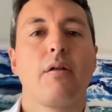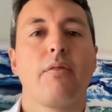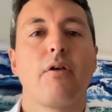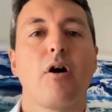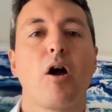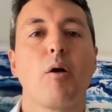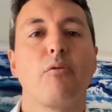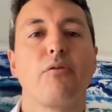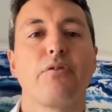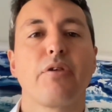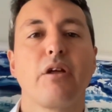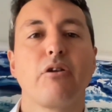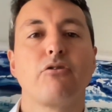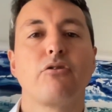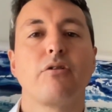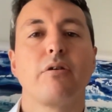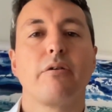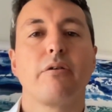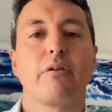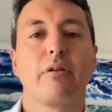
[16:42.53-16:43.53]
the Home Office
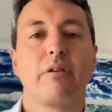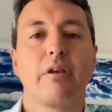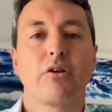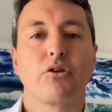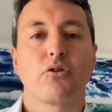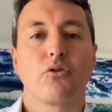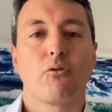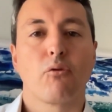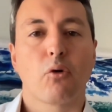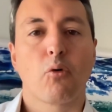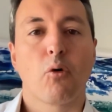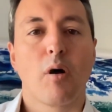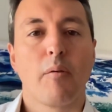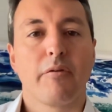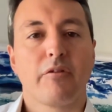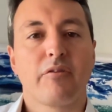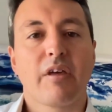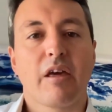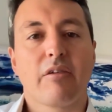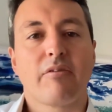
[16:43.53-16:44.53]
introduced additional
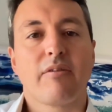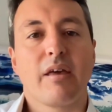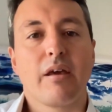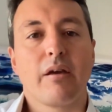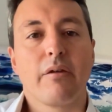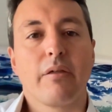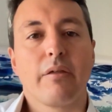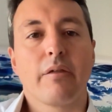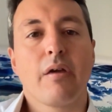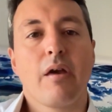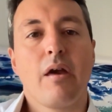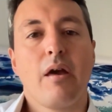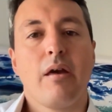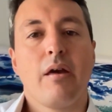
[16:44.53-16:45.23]
requirements for test takers,